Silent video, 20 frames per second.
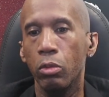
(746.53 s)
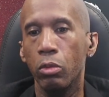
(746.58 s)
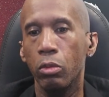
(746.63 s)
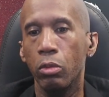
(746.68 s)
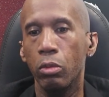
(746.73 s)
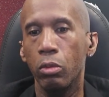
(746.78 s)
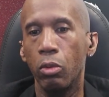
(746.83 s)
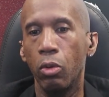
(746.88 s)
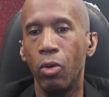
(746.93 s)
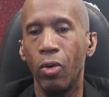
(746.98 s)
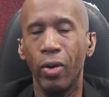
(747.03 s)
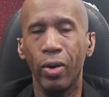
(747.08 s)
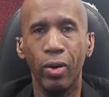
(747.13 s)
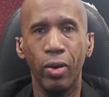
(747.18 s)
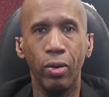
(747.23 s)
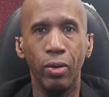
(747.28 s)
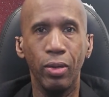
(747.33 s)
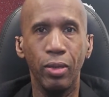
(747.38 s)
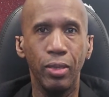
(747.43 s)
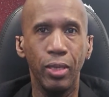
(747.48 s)
or
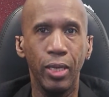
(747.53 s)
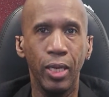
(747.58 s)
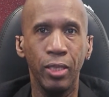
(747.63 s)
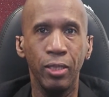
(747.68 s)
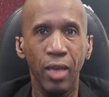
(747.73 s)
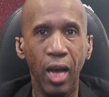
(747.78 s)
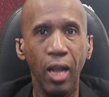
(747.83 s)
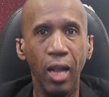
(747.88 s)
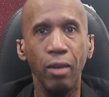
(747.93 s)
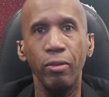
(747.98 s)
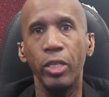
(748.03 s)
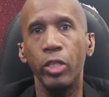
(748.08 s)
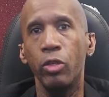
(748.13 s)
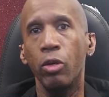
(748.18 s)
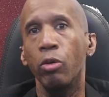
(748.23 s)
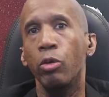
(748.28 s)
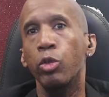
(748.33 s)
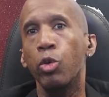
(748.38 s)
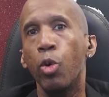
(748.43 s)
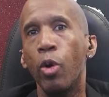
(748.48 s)
exonerate
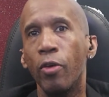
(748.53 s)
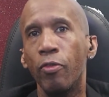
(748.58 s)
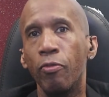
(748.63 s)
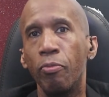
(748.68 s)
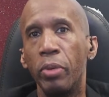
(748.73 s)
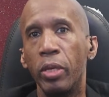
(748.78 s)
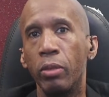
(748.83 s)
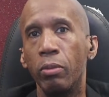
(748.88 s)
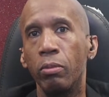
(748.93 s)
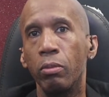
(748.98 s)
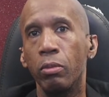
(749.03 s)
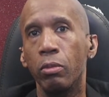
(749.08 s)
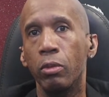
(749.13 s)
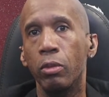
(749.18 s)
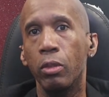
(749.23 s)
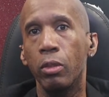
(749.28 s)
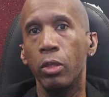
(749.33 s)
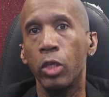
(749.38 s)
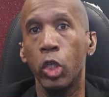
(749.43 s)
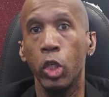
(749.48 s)
those who have been
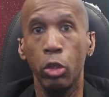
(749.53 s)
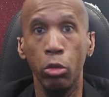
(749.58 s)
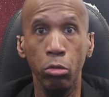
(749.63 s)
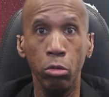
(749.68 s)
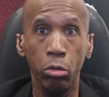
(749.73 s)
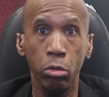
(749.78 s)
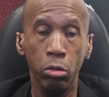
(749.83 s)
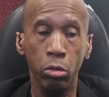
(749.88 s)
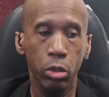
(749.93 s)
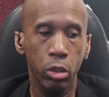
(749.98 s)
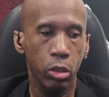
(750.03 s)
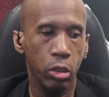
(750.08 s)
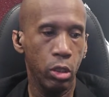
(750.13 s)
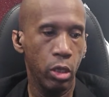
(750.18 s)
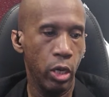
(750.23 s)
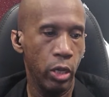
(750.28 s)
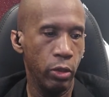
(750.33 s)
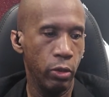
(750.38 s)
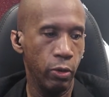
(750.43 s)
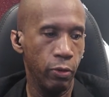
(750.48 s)
accused
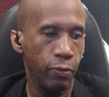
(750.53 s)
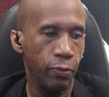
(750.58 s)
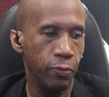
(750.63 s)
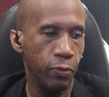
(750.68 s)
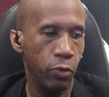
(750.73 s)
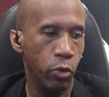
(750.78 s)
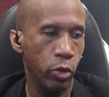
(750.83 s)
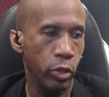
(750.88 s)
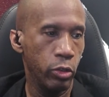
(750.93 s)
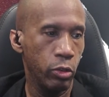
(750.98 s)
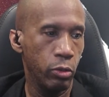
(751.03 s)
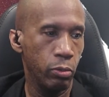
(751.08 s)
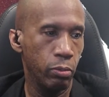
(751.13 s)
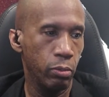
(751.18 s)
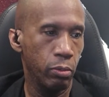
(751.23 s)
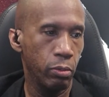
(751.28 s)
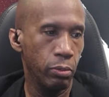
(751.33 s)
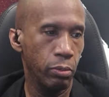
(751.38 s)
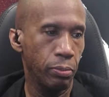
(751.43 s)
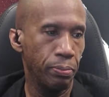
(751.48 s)
under false
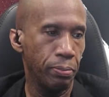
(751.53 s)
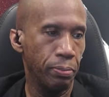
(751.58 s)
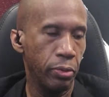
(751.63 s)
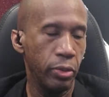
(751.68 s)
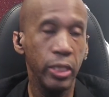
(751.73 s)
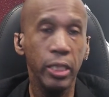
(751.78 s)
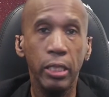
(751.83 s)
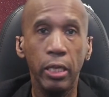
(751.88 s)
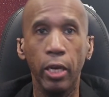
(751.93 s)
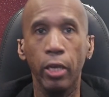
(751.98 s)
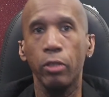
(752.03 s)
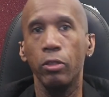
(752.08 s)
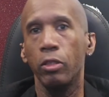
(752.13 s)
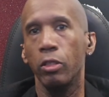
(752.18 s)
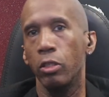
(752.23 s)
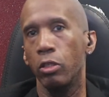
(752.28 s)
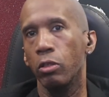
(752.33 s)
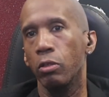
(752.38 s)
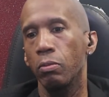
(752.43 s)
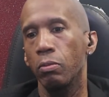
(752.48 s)
pretexts.